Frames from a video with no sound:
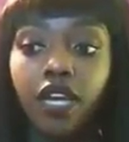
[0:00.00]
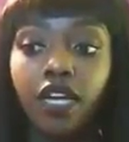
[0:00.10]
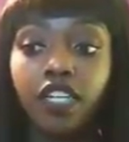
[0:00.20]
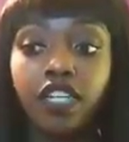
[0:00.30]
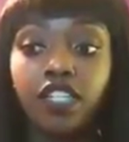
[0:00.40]

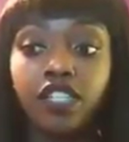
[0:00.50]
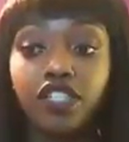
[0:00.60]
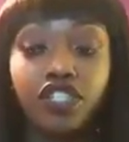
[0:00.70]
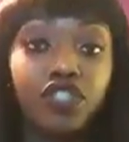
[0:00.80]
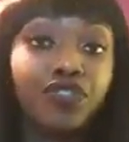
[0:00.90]
a
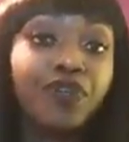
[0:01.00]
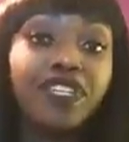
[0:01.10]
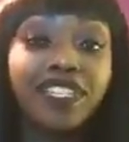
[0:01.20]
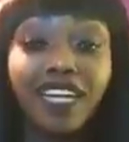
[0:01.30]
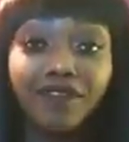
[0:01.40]

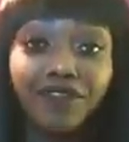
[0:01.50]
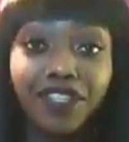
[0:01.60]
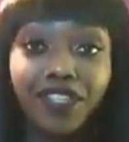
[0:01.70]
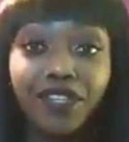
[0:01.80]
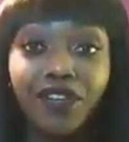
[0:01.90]
story time
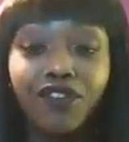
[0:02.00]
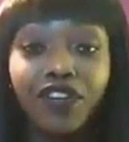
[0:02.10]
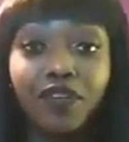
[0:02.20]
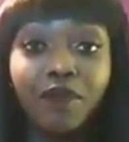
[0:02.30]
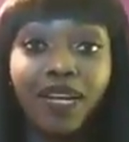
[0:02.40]
video of
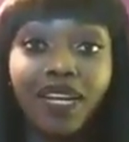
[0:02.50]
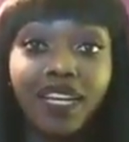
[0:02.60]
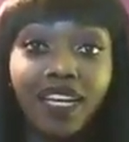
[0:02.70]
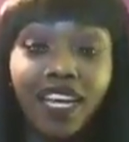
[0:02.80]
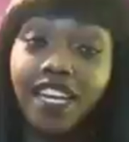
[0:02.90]
one of
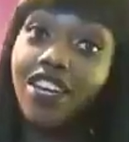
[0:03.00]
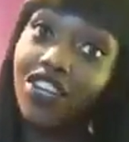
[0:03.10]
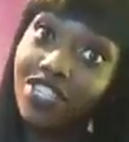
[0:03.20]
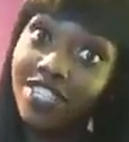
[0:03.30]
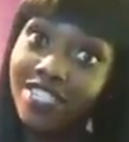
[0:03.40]
my
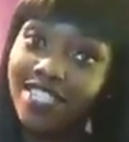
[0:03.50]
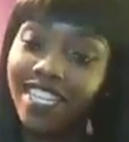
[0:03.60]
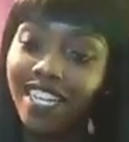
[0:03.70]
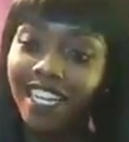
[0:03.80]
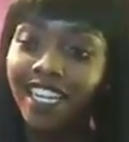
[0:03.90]
nurses
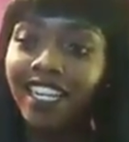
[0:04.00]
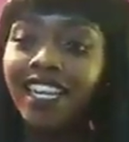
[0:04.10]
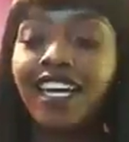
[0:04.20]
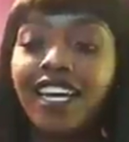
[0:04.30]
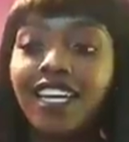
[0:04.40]
that I
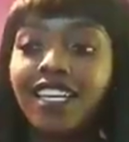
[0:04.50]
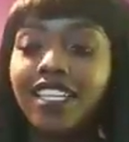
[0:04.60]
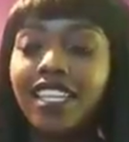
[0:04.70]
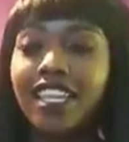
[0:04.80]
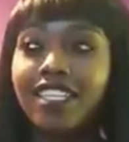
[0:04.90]
had.
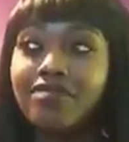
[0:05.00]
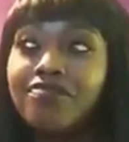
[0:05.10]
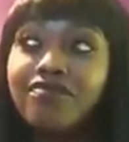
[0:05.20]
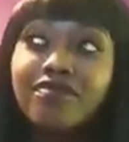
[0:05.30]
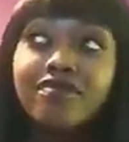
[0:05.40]
Like
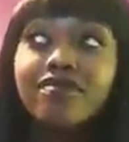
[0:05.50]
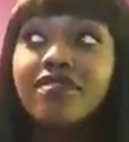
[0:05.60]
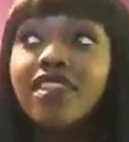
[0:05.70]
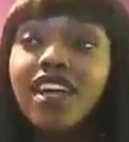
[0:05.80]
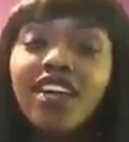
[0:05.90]

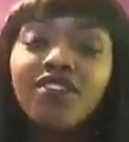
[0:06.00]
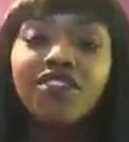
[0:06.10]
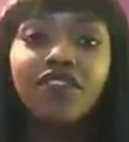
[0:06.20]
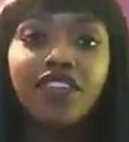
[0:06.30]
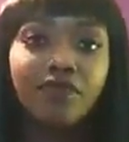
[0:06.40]

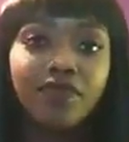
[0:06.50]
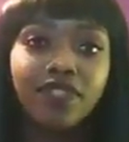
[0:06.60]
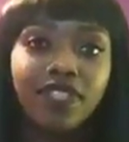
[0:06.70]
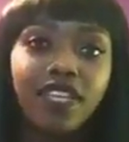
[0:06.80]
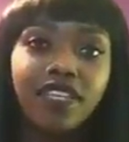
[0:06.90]

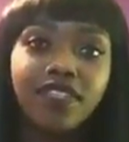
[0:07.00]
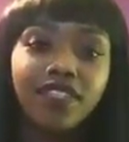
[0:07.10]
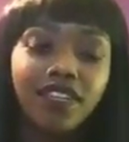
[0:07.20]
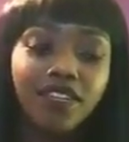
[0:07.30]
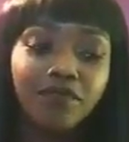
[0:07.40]
58%
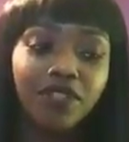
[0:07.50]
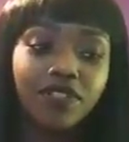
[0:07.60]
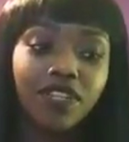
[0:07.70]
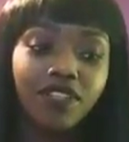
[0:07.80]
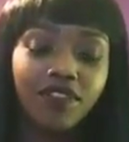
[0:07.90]
on
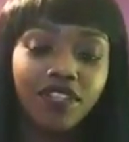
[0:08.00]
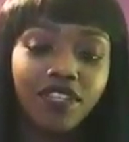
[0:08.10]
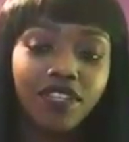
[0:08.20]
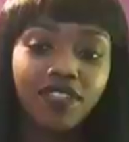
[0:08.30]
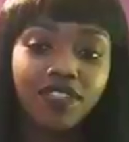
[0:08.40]
mental health
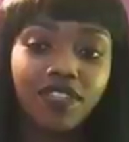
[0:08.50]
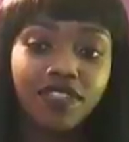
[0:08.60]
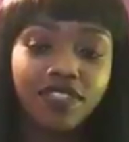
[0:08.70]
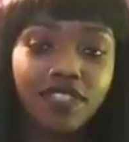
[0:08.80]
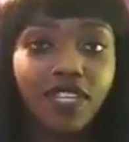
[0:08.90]
videos, so I
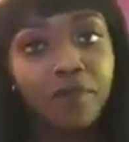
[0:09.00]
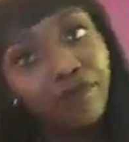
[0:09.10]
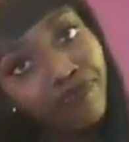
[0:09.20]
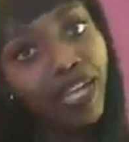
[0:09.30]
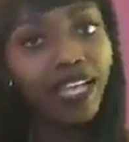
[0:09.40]
was just like,
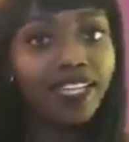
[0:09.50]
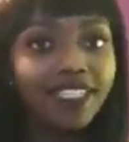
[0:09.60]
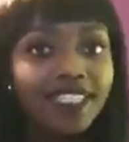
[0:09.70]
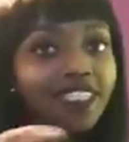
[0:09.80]
bet.